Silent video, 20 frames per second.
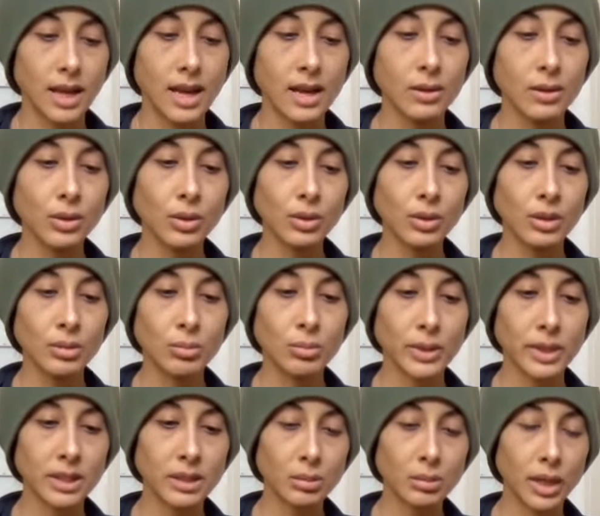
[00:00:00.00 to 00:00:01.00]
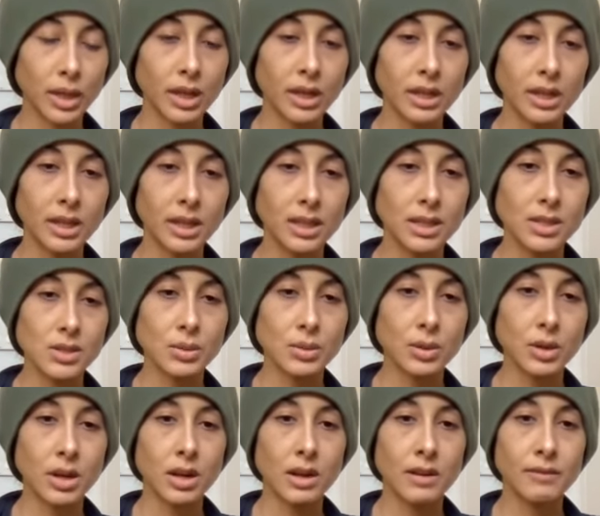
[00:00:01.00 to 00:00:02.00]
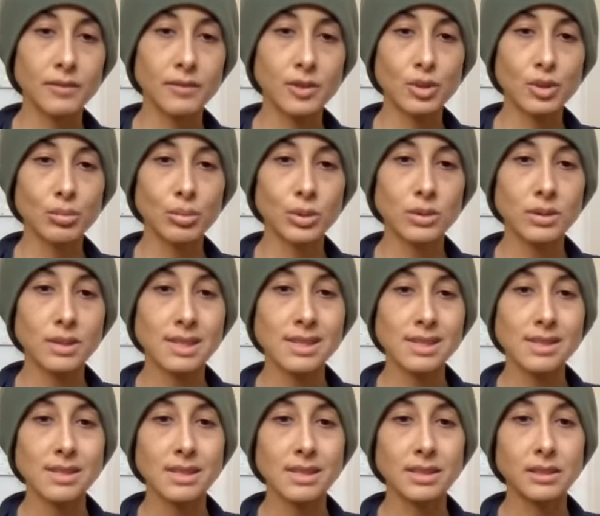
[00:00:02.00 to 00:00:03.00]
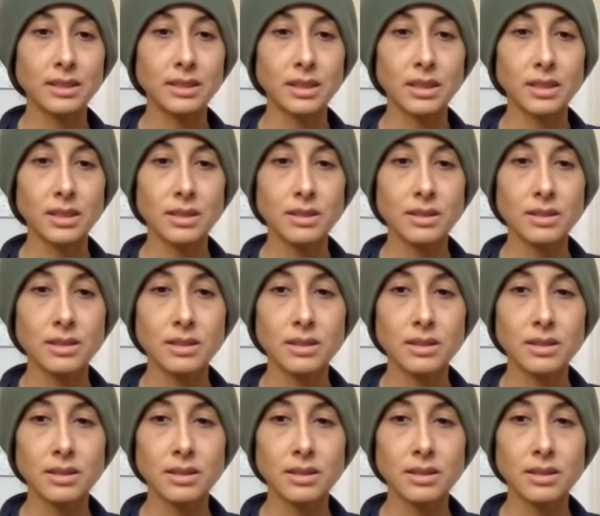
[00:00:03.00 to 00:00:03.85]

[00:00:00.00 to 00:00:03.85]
how you can bring the body into a comfortable stillness.